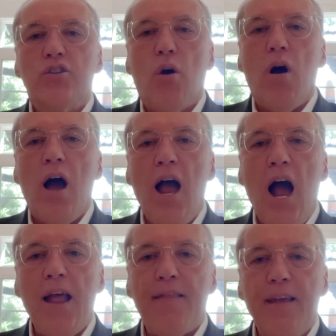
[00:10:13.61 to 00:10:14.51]
So
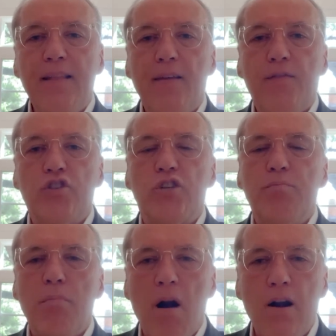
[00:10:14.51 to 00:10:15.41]
I think that the
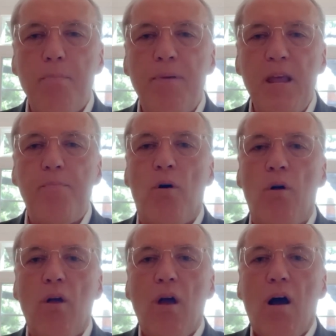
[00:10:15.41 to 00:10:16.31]
smarter
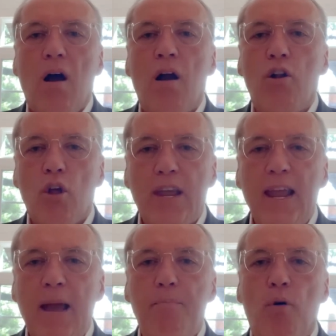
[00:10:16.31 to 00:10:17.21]
people are
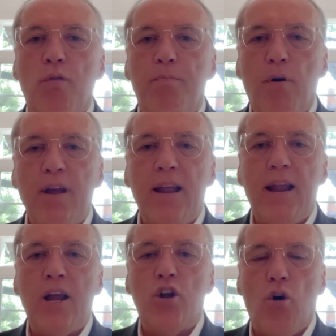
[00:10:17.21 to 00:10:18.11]
looking at both bullion
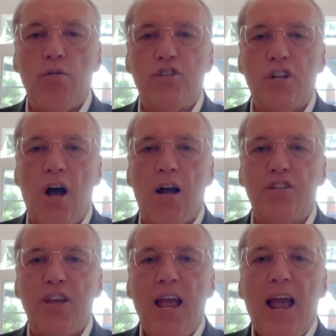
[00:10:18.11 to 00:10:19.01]
and gold
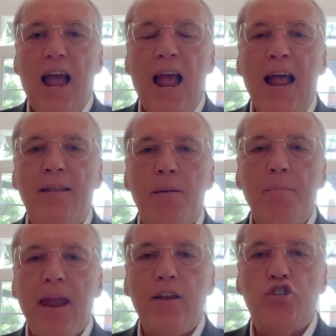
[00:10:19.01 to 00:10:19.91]
stocks, and the
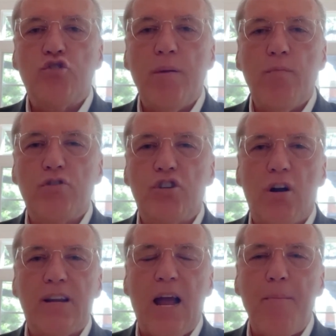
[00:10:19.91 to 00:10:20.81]
mainstream will
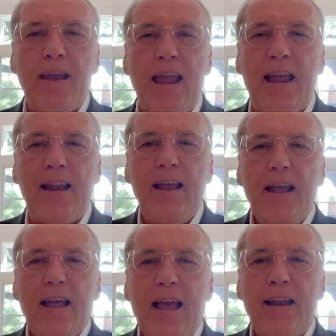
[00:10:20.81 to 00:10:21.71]
start coming in
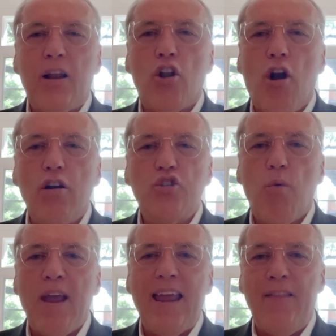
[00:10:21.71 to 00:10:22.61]
a large
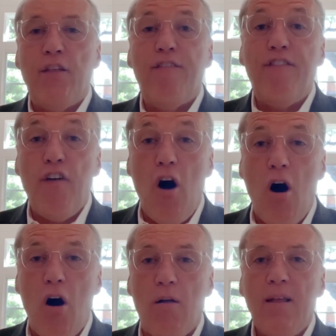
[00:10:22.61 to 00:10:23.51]
way in the
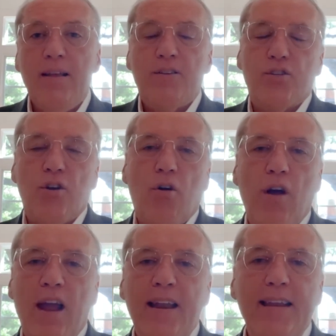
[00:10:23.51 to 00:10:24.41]
fall. So
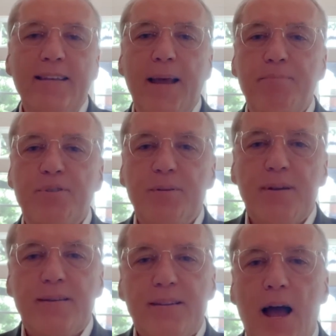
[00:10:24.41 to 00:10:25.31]
any dips,
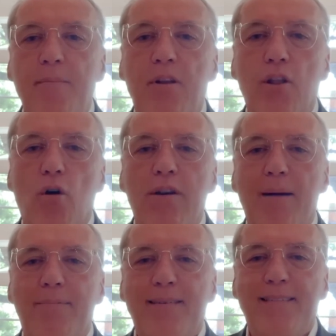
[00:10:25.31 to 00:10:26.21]
time to load
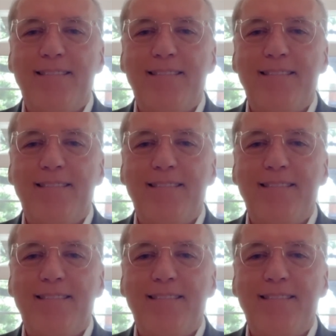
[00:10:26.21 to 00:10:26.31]
up.